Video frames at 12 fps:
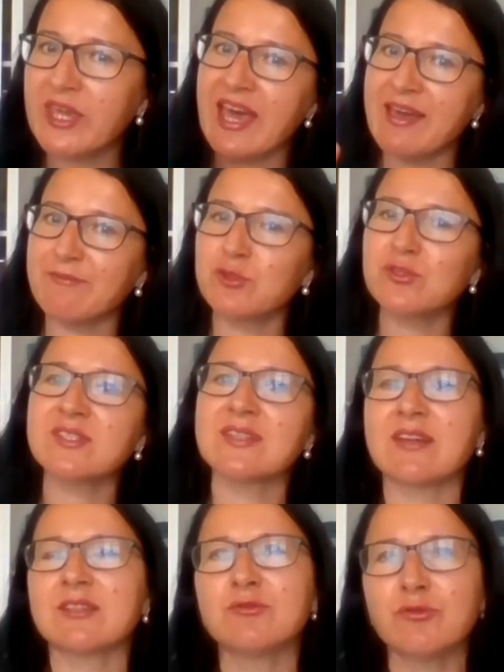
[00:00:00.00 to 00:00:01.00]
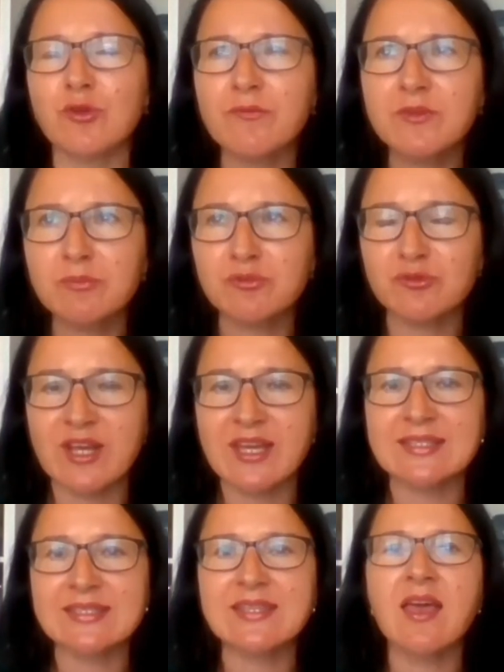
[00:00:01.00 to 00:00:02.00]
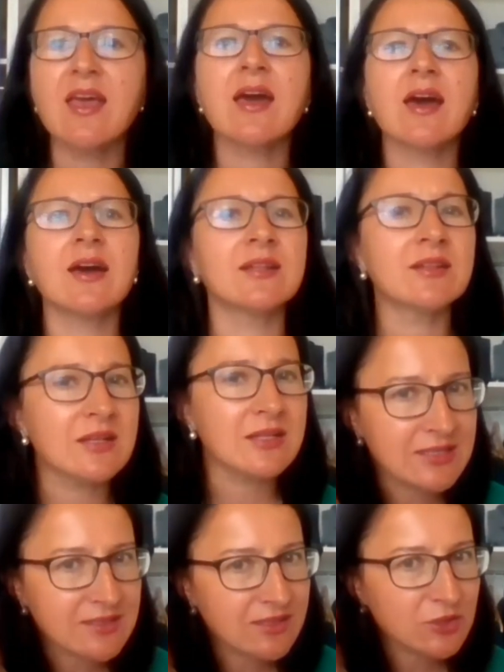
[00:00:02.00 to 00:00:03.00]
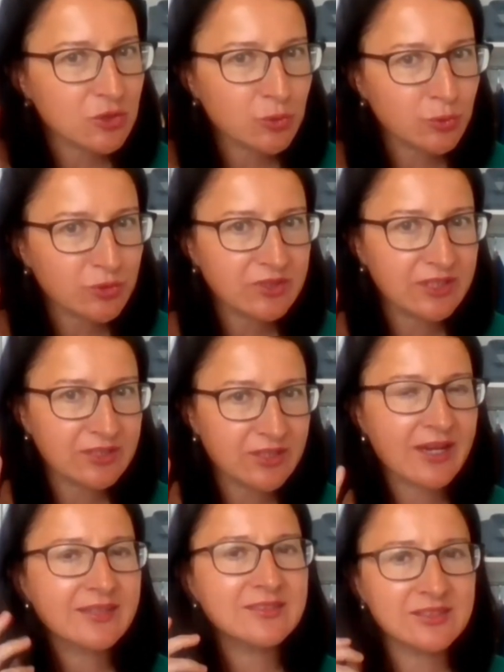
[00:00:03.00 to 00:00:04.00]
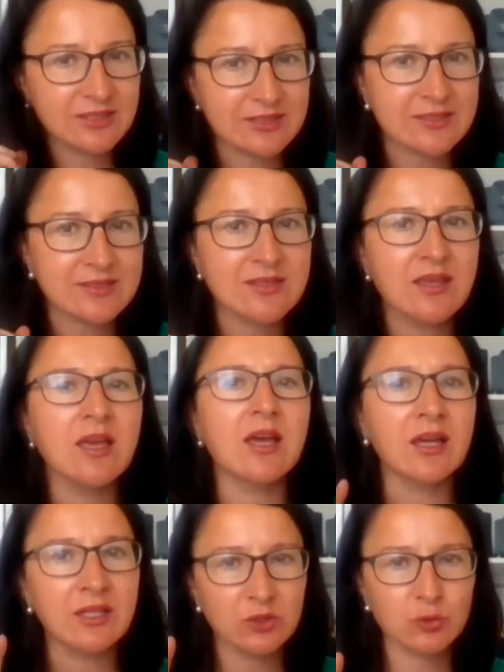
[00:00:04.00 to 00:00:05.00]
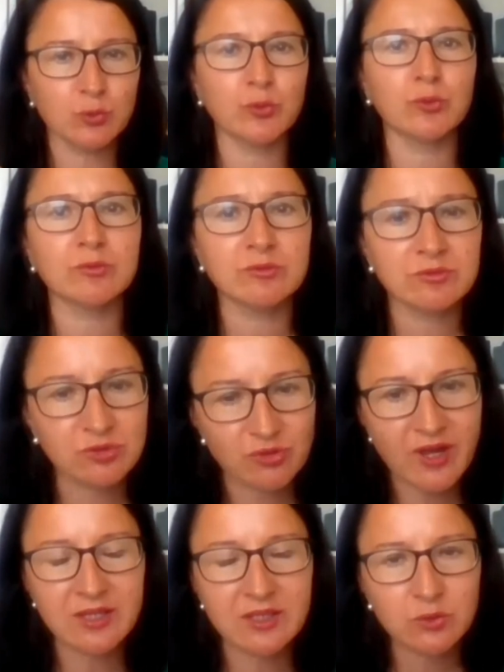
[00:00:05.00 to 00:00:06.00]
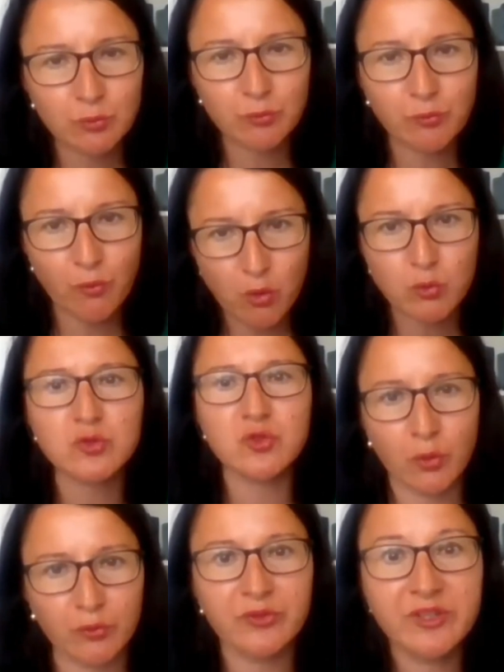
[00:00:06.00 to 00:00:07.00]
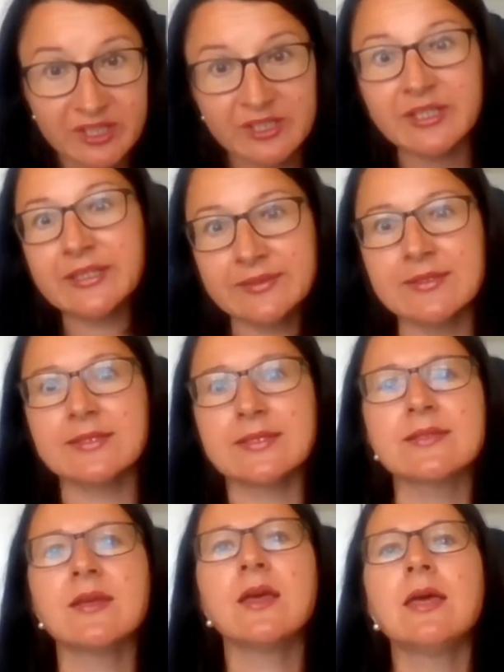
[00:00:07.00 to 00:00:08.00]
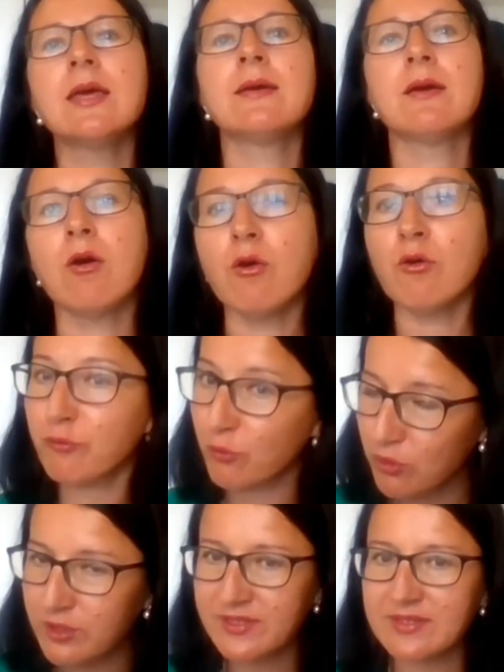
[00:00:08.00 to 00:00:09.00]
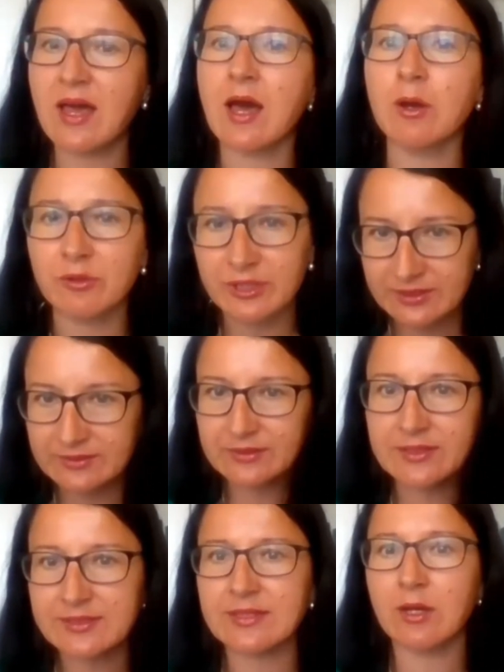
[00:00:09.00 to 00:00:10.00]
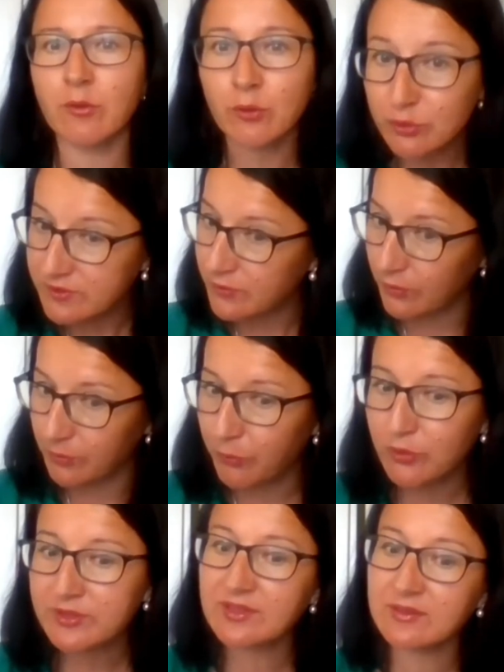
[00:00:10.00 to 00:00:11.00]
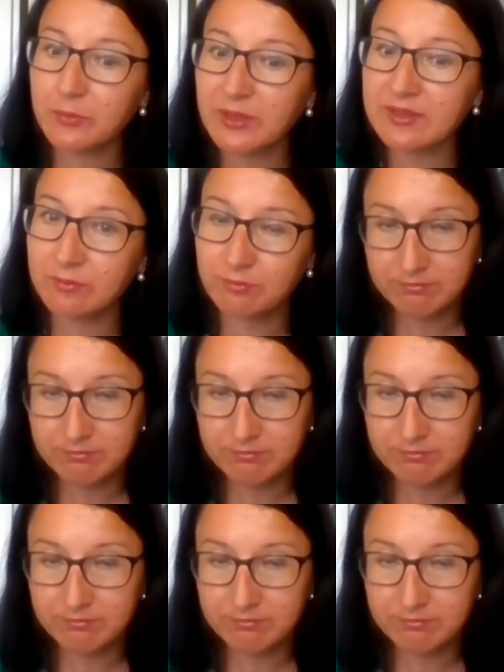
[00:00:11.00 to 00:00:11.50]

have to start from the brands and listen to their ideas and to try to focus on their ideas. Of course, our ideas are also important, but